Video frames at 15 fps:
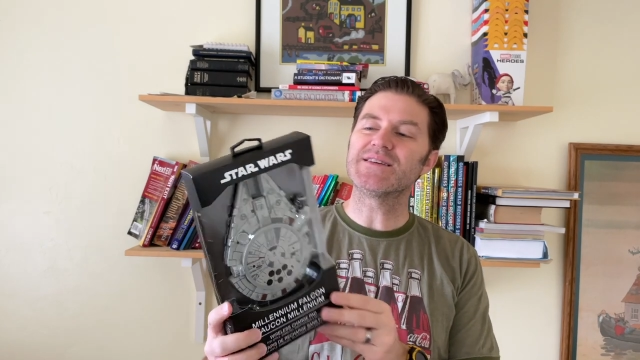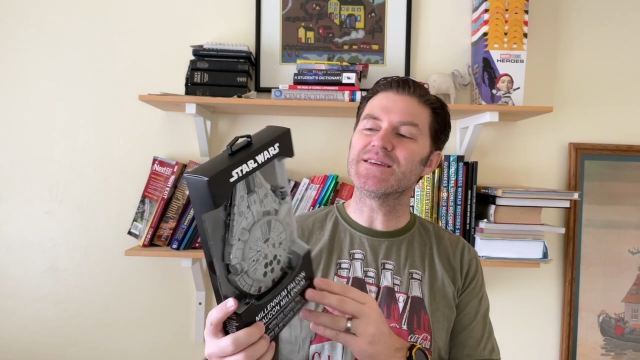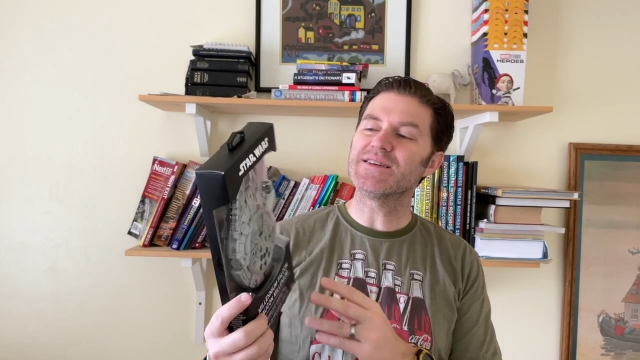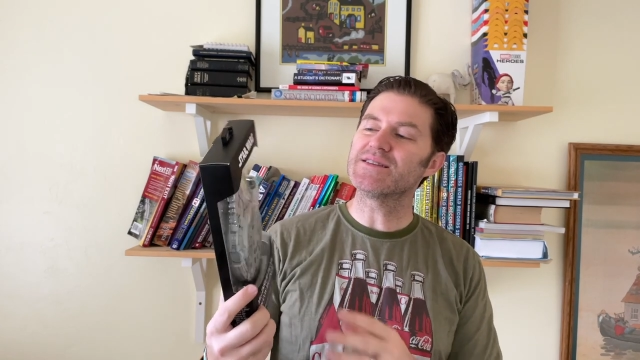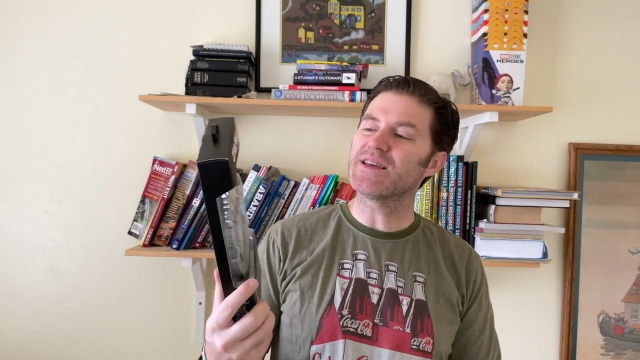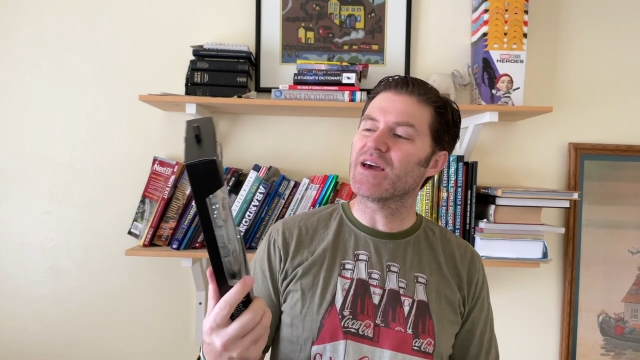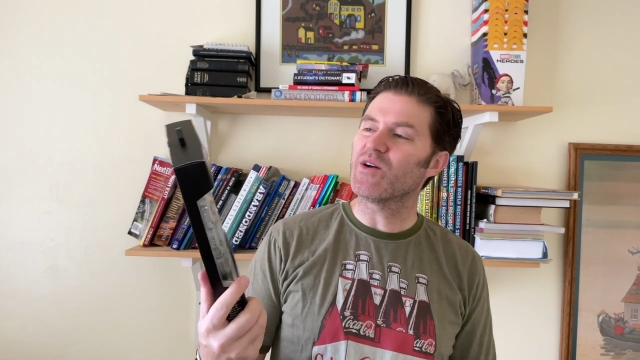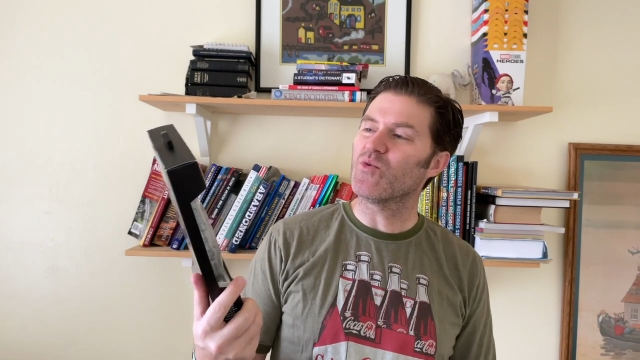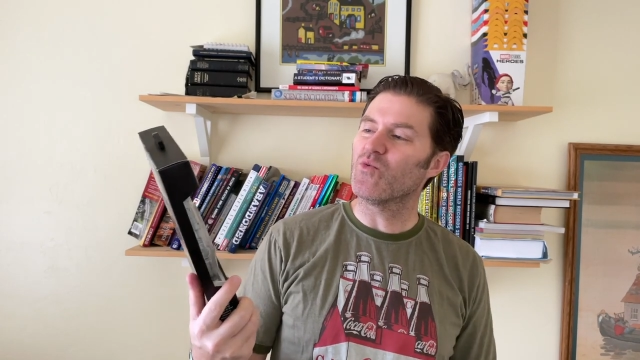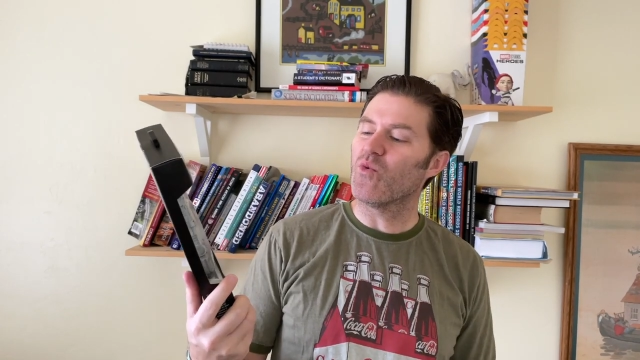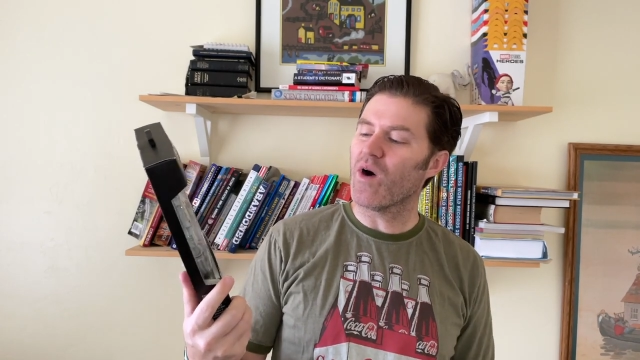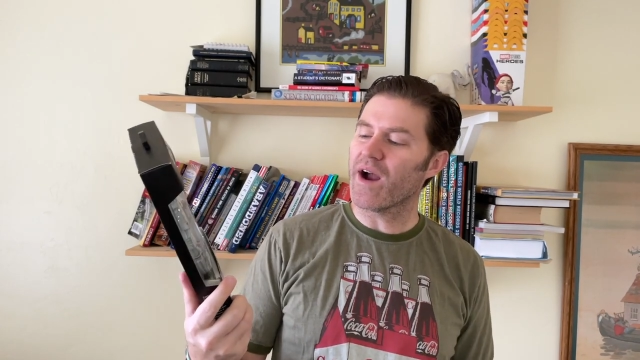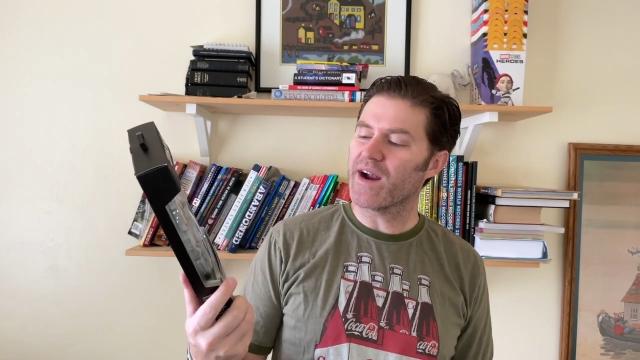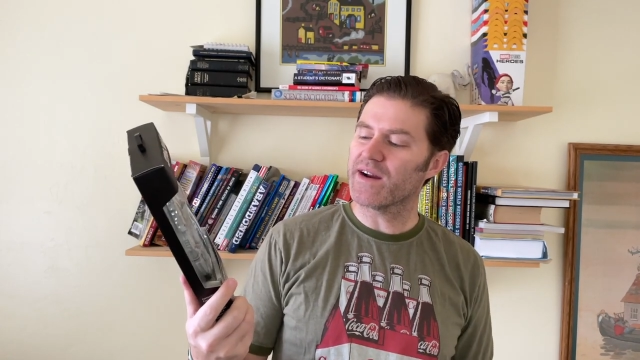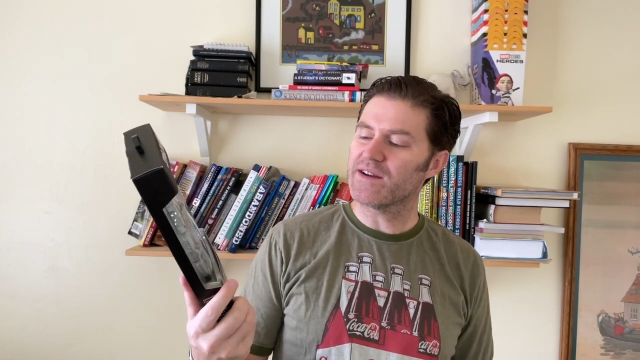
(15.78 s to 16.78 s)
is a
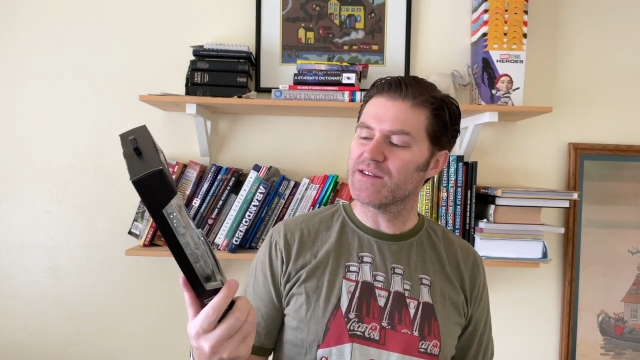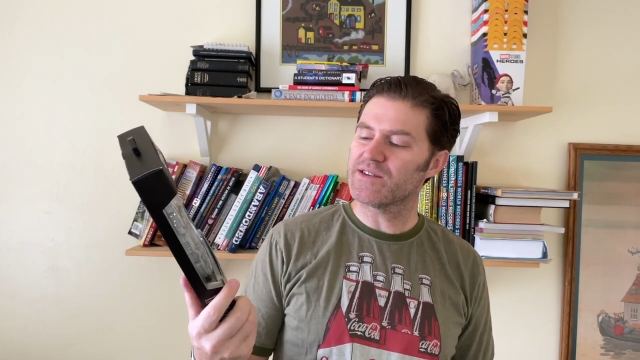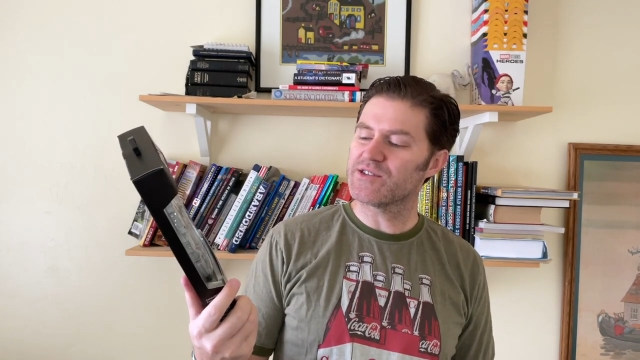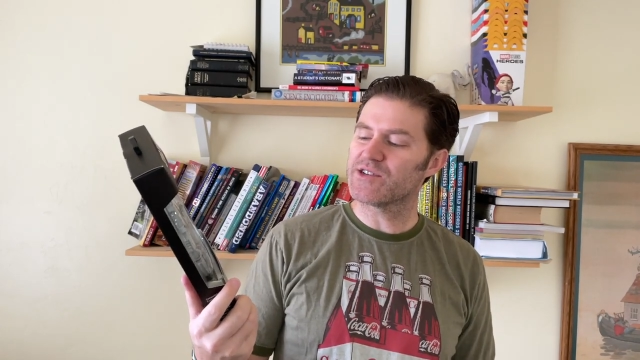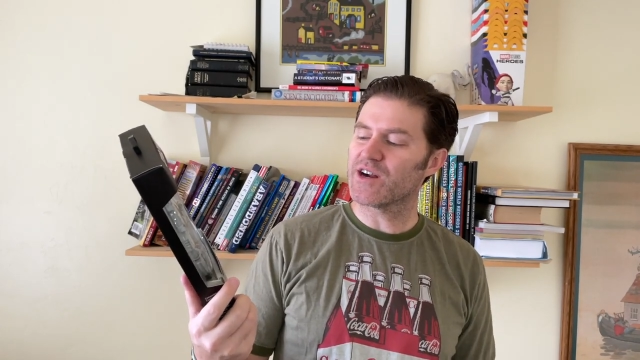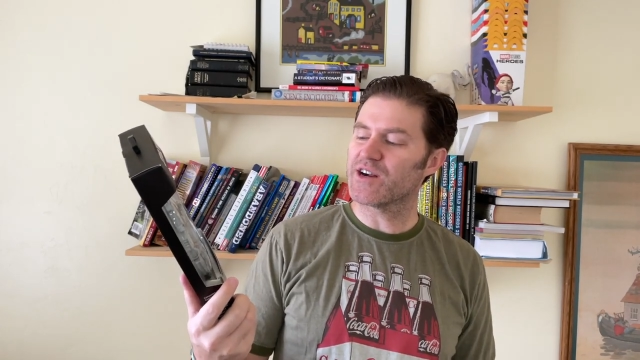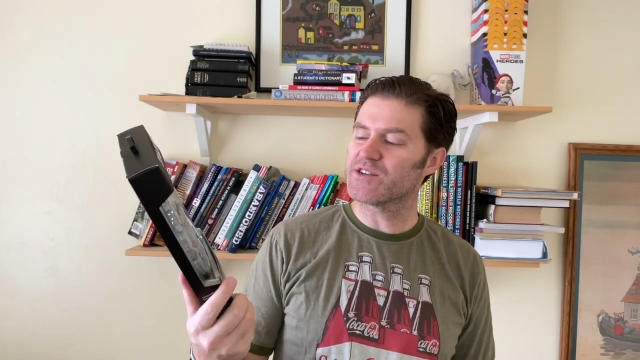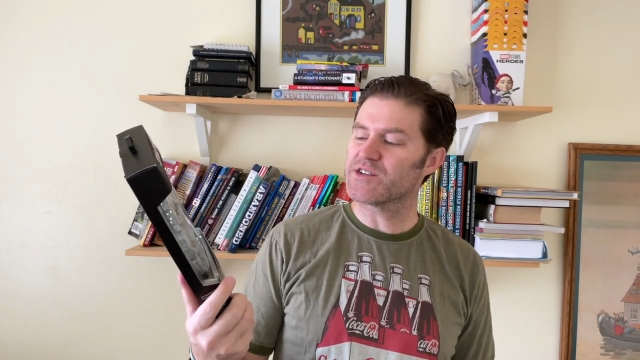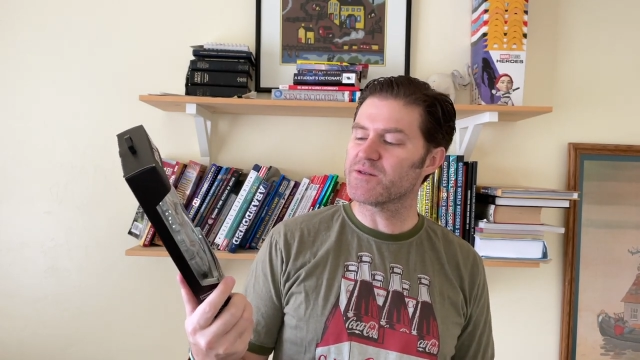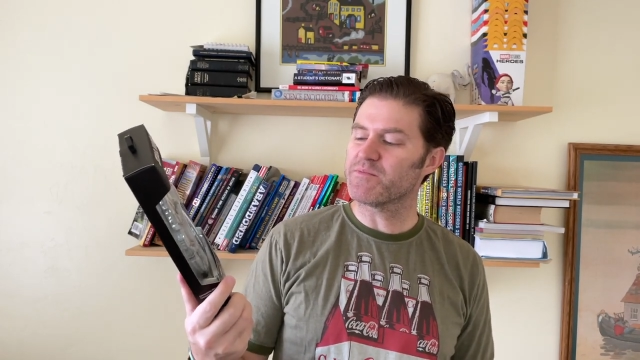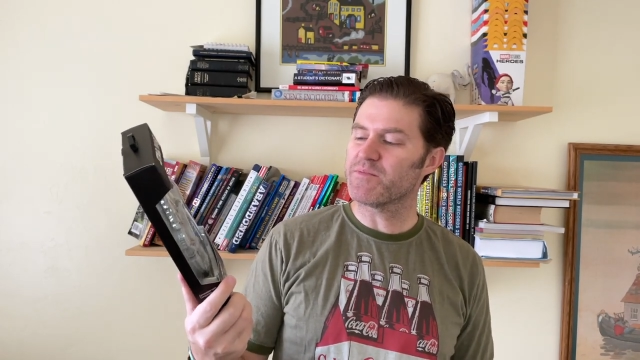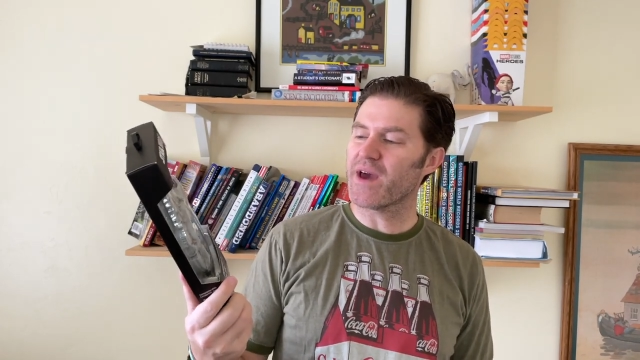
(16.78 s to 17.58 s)
wireless charging